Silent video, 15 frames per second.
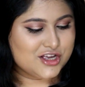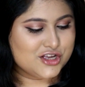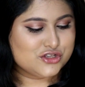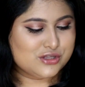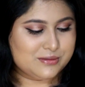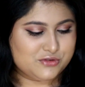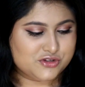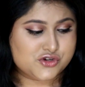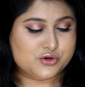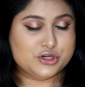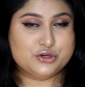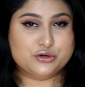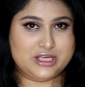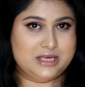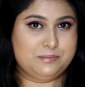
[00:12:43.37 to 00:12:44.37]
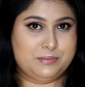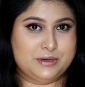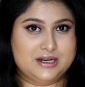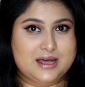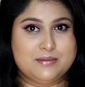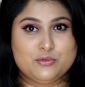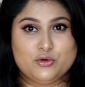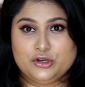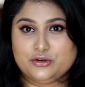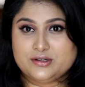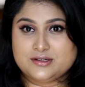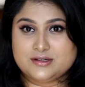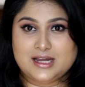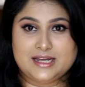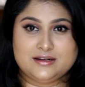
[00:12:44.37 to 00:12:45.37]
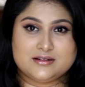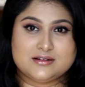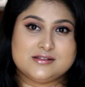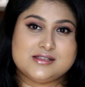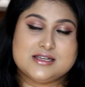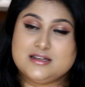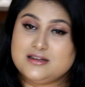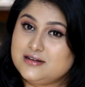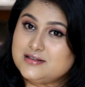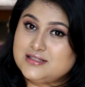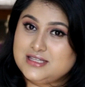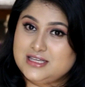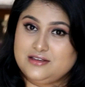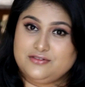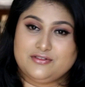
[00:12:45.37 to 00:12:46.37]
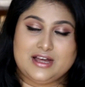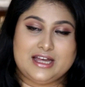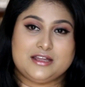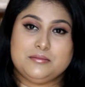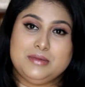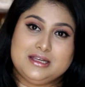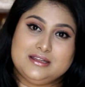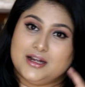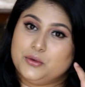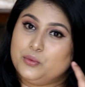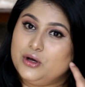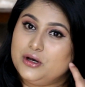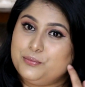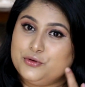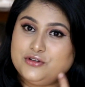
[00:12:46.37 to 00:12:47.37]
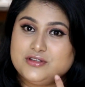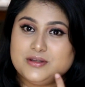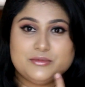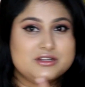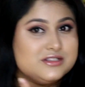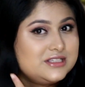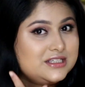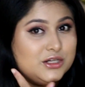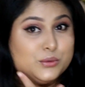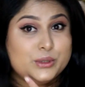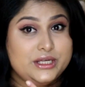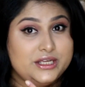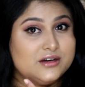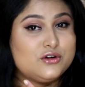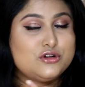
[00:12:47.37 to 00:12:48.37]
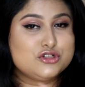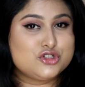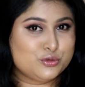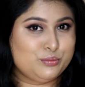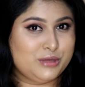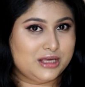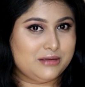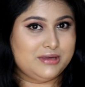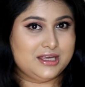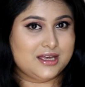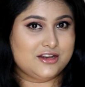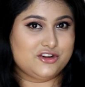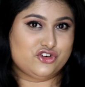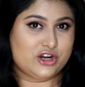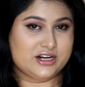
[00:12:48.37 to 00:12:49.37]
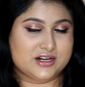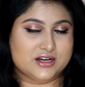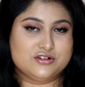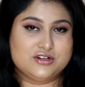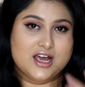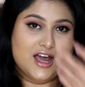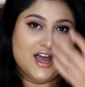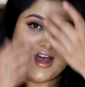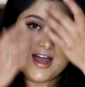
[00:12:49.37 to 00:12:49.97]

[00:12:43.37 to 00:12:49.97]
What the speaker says: So I'm just going to keep it. I'm going to get a lighter concealer, see if I can make that work, put some concealer over here also maybe, and try it out.